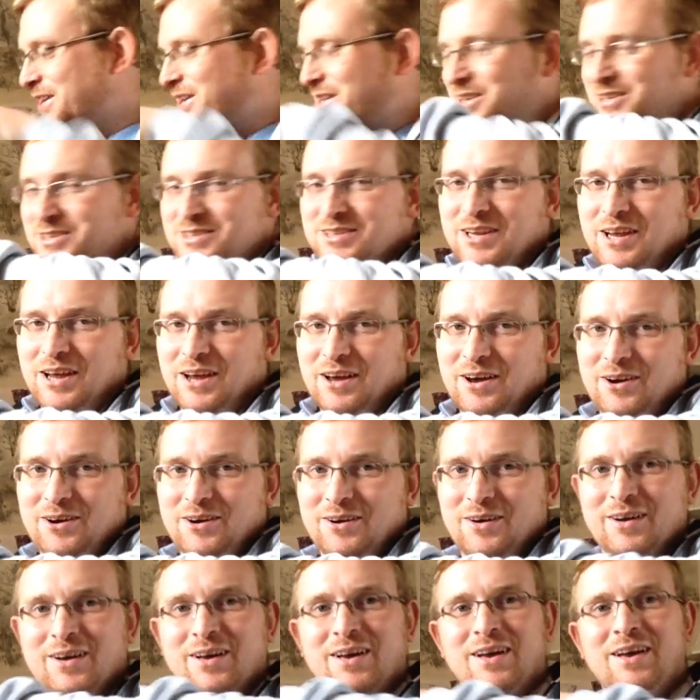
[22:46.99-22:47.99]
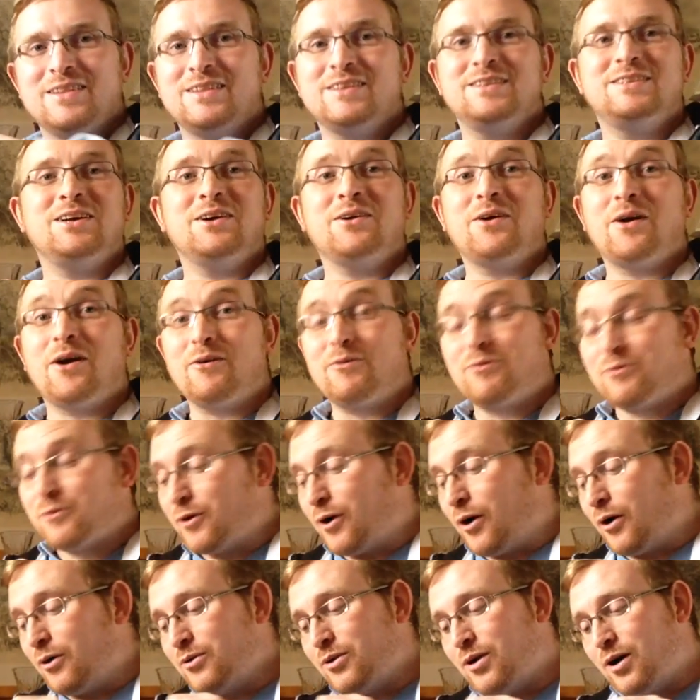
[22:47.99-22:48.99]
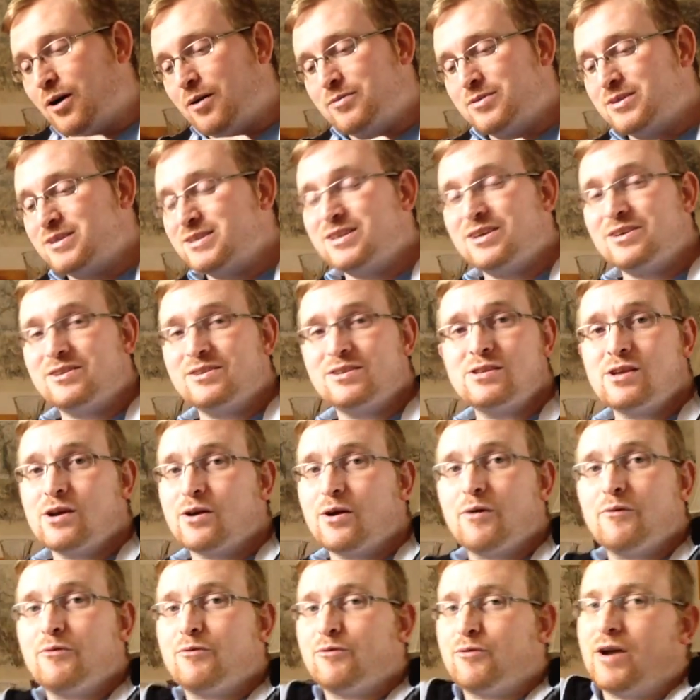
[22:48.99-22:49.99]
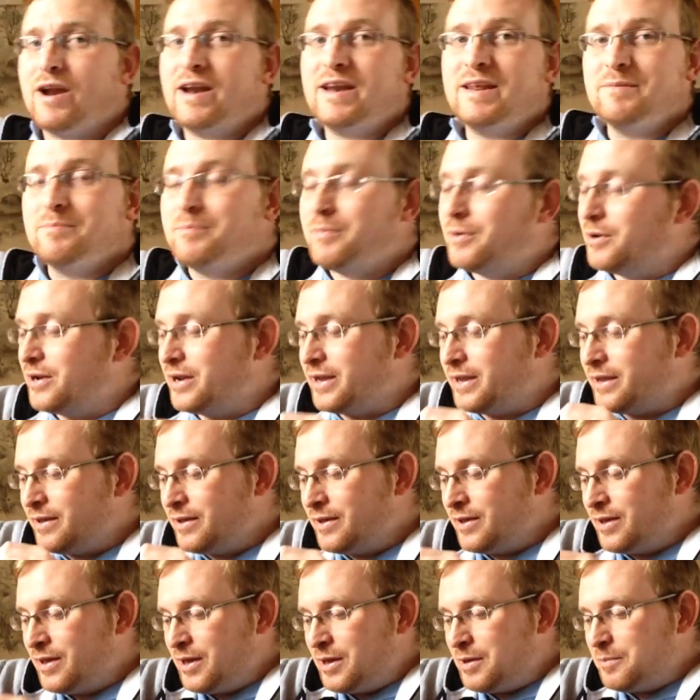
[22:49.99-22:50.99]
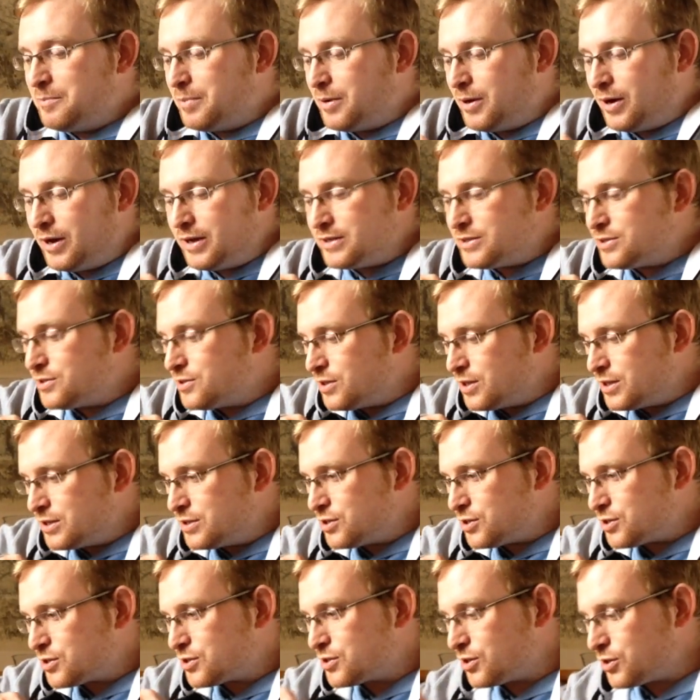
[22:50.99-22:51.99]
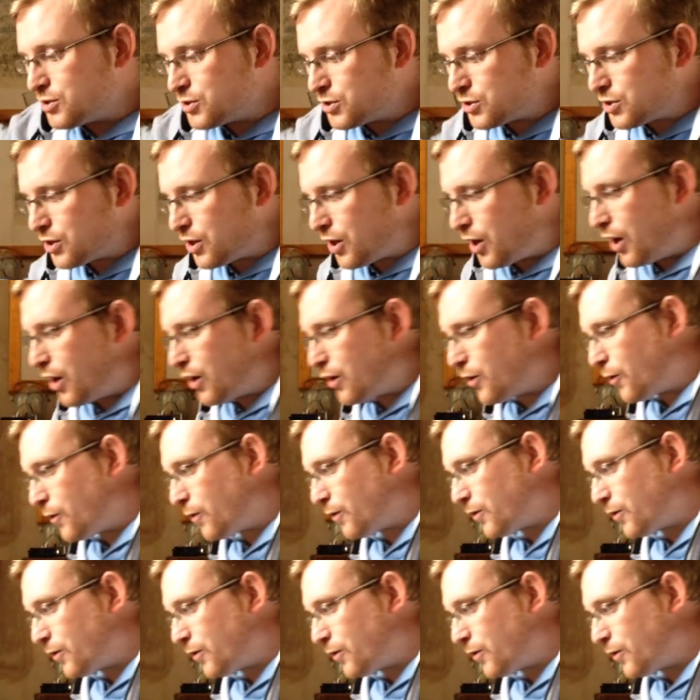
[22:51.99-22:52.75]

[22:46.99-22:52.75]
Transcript: So they don't go for a whole lot. They don't go for any money. But they're just such a,